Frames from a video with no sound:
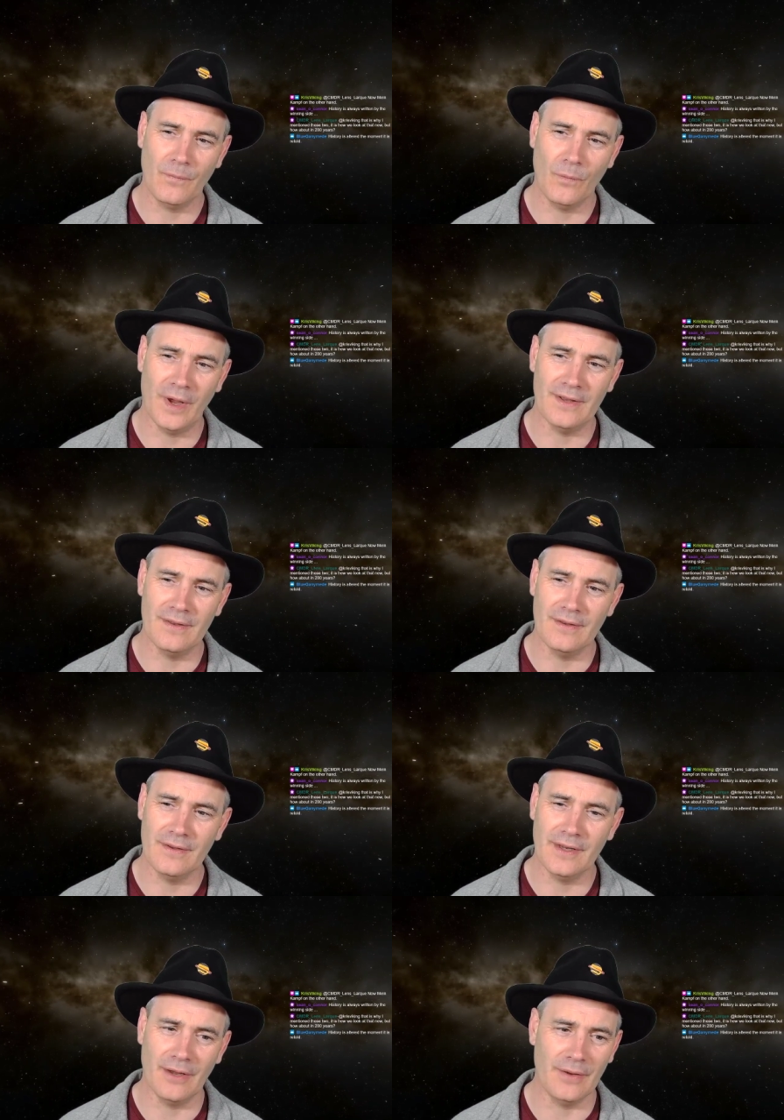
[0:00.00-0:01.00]
when,
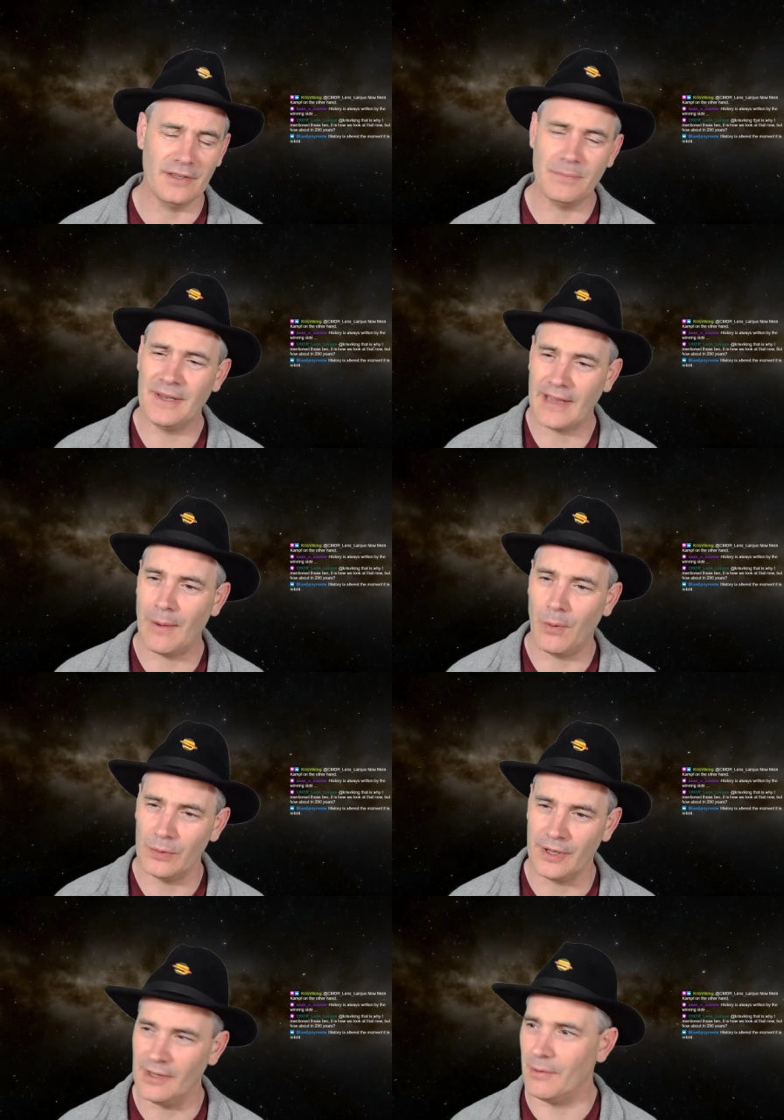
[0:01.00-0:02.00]
and depending on how
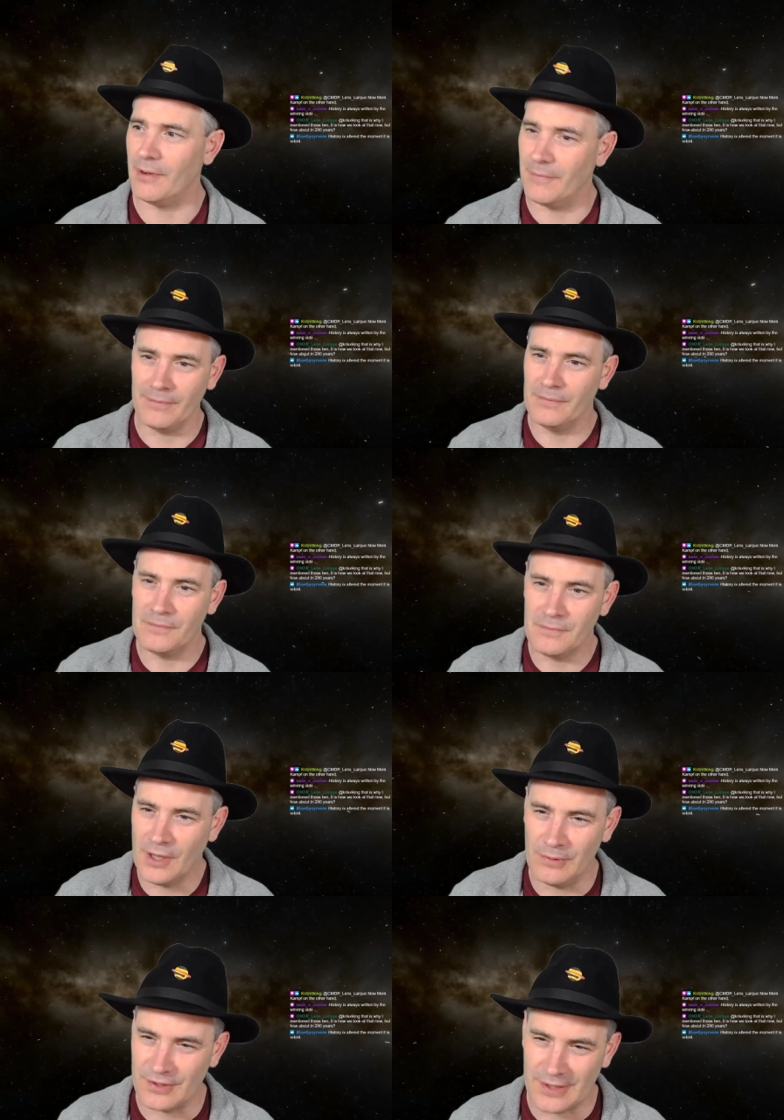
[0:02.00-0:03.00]
old you know, I mean,
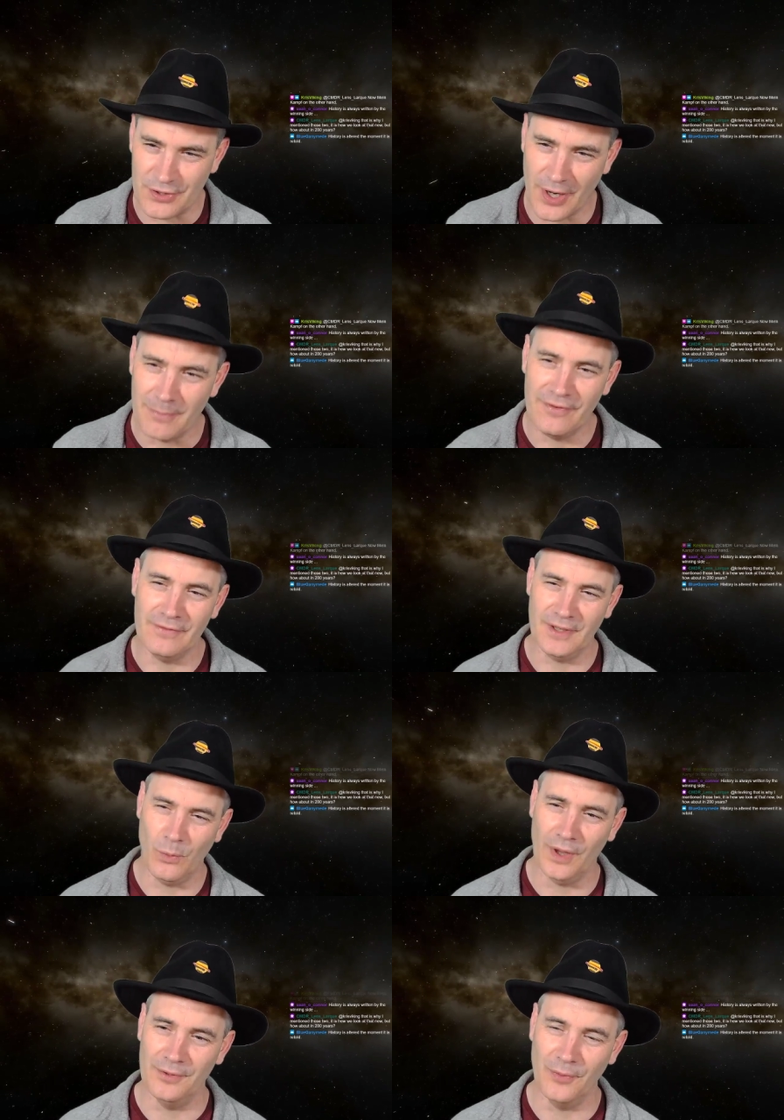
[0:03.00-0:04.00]
total disclosure, I'm
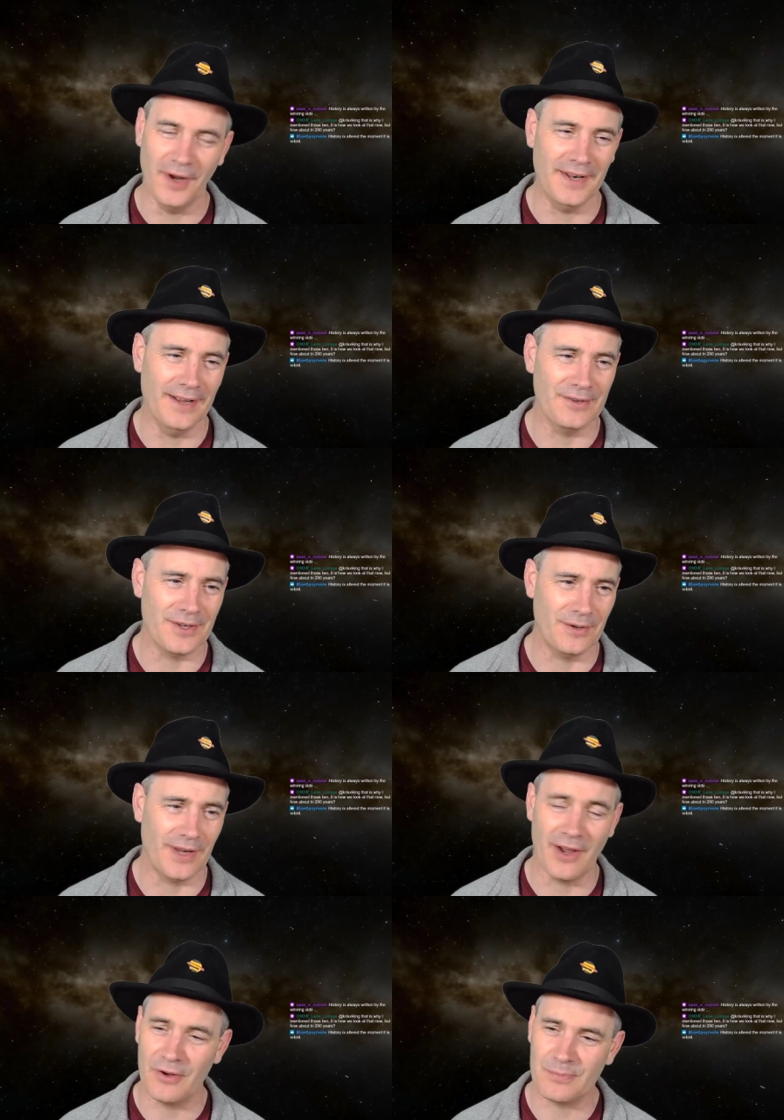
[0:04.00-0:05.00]
51 right now, so
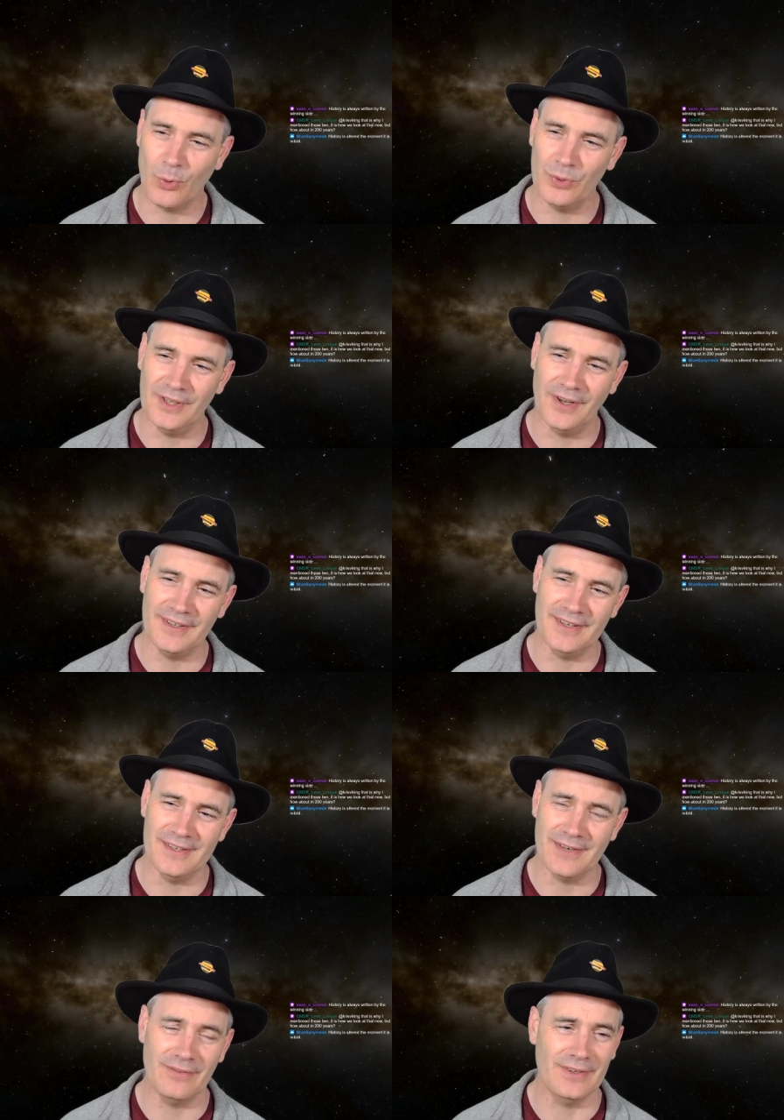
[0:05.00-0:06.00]
I was born in
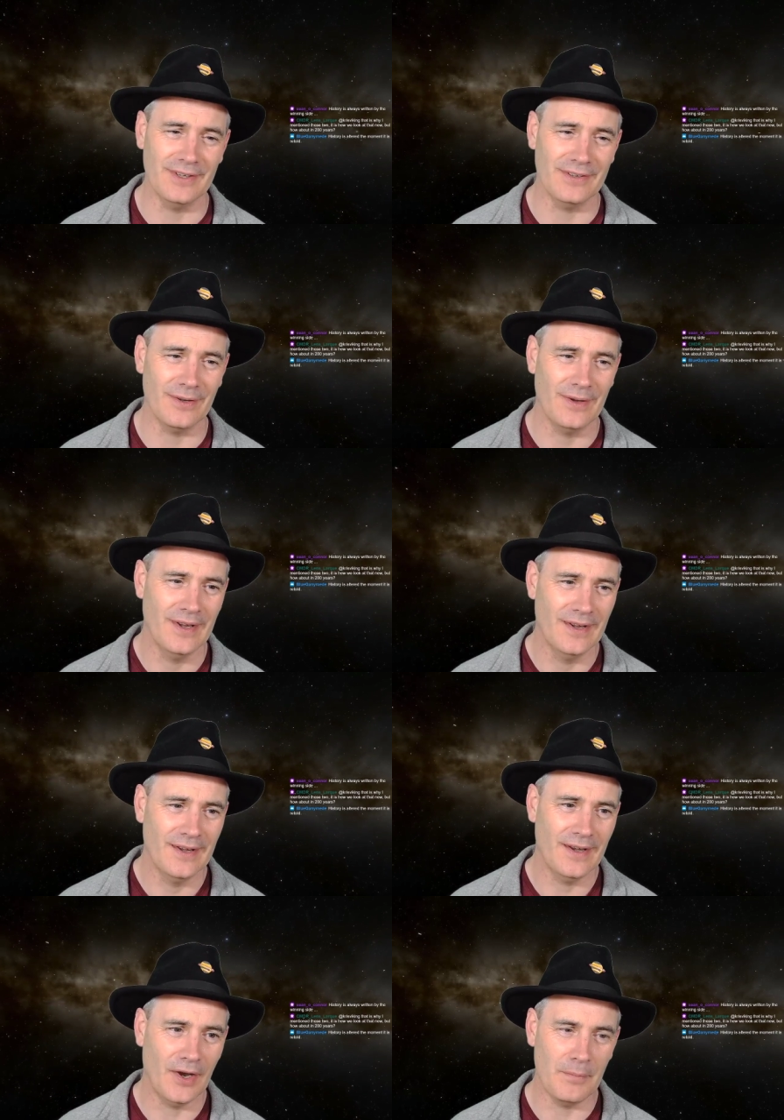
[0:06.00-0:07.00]
1970, so
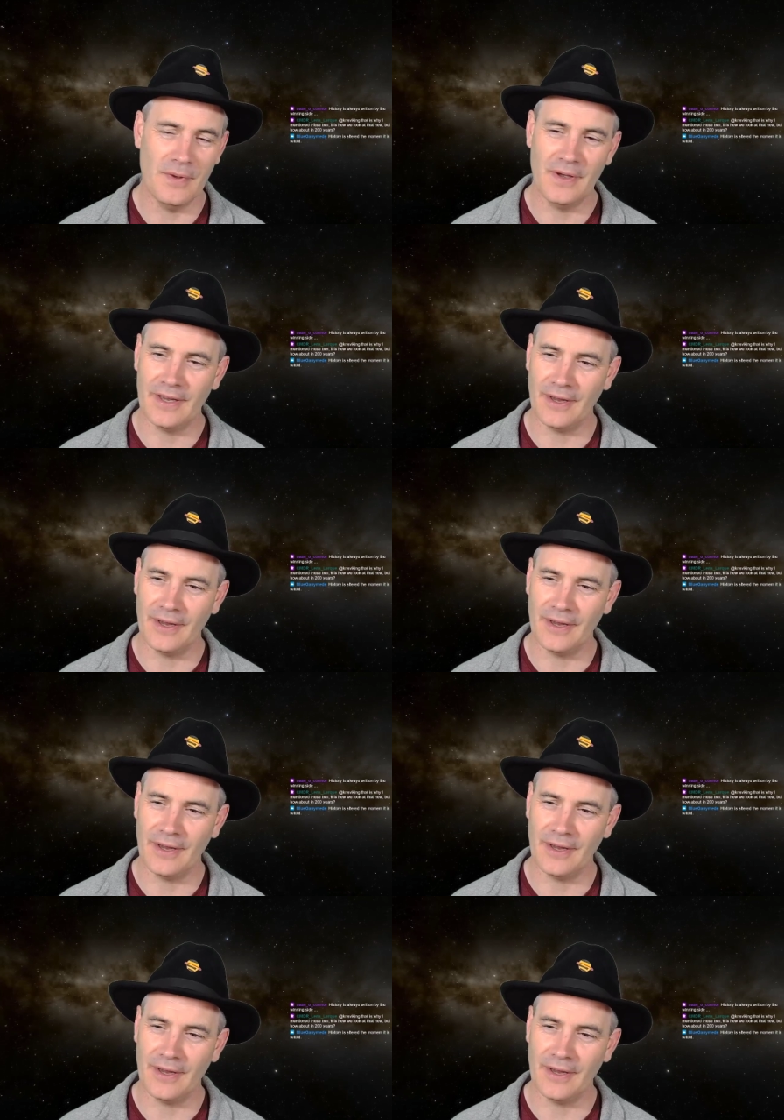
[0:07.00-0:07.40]
I'm,